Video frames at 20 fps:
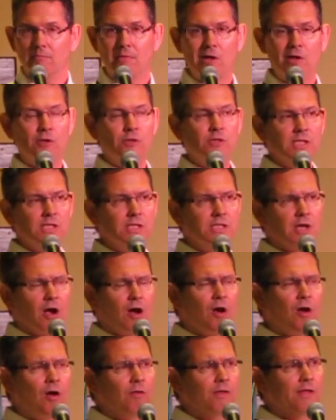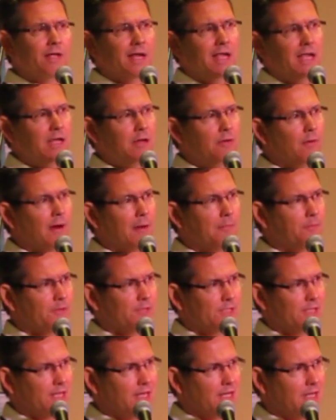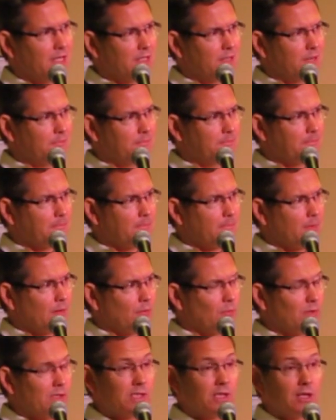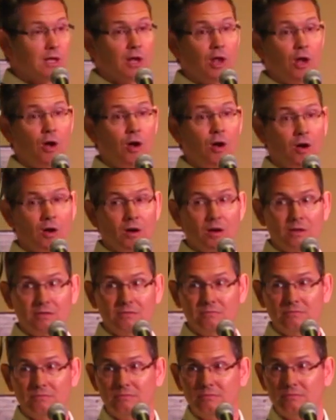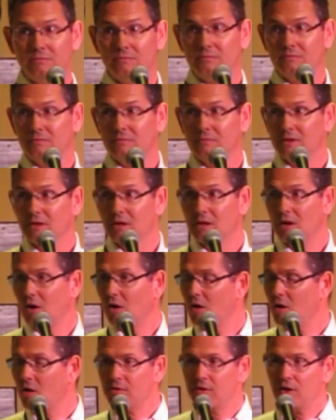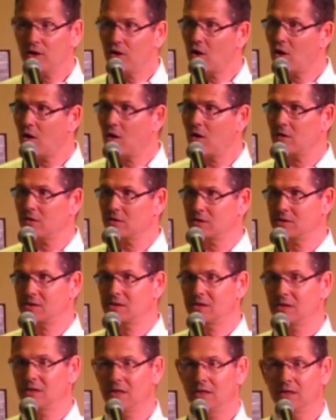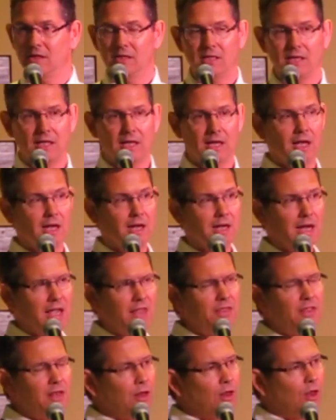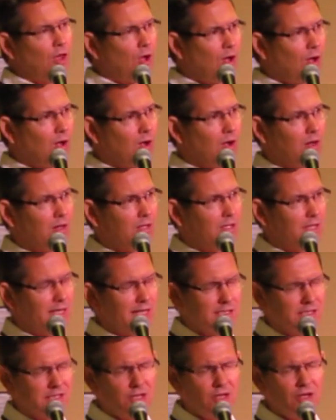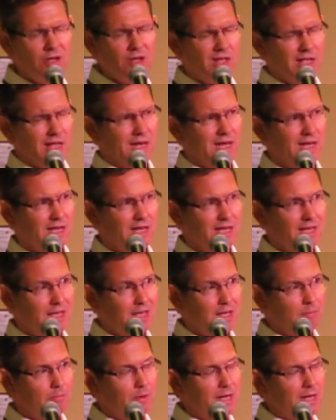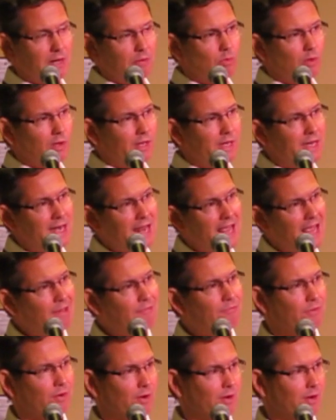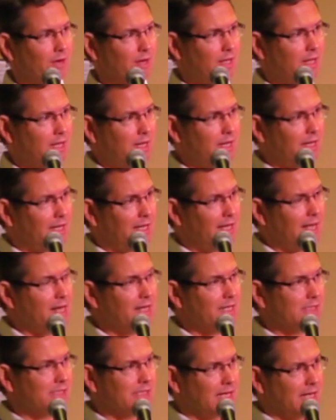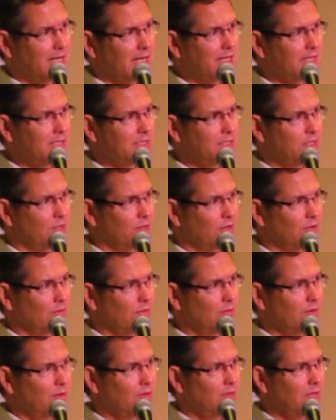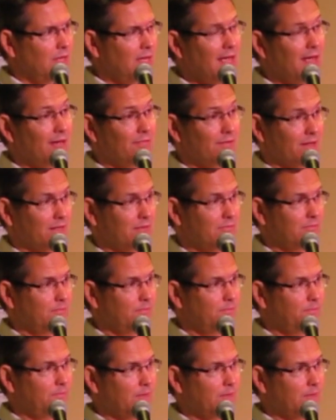Moses, all that he represented was the law. All the laws that God, and the law is good, but it will never get us into heaven.